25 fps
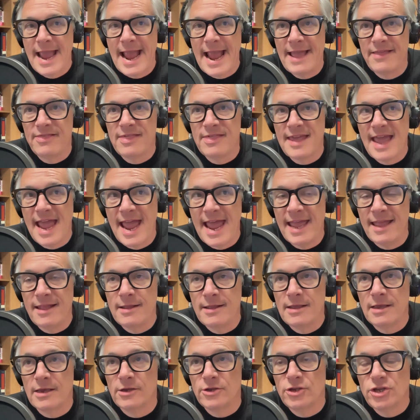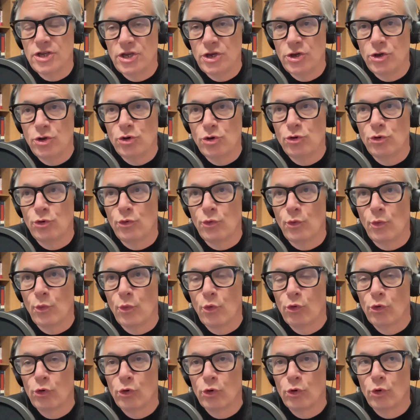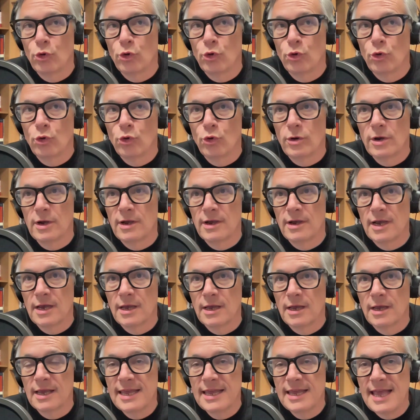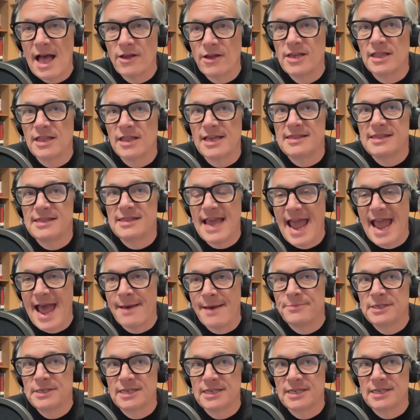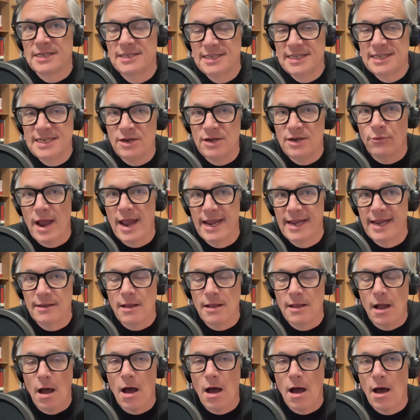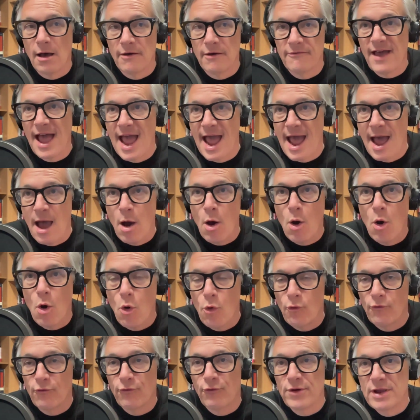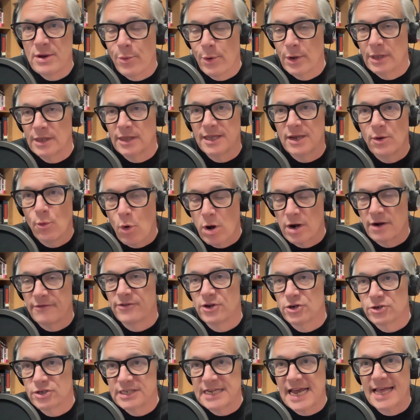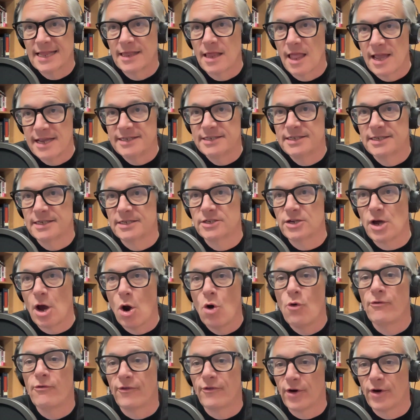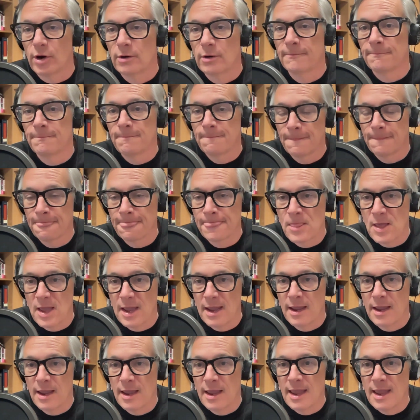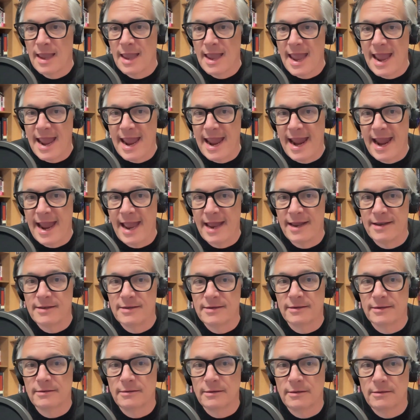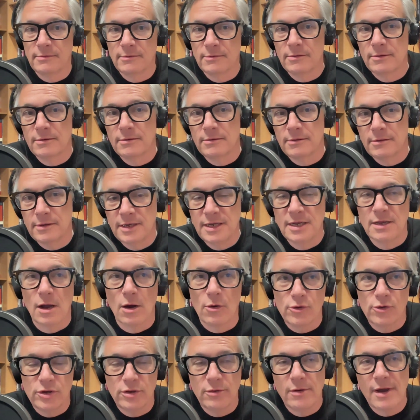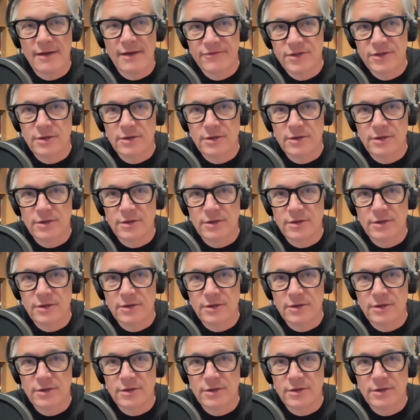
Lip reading: And then you calculate the absentee rate of how frequently one of your satellites is over. And you have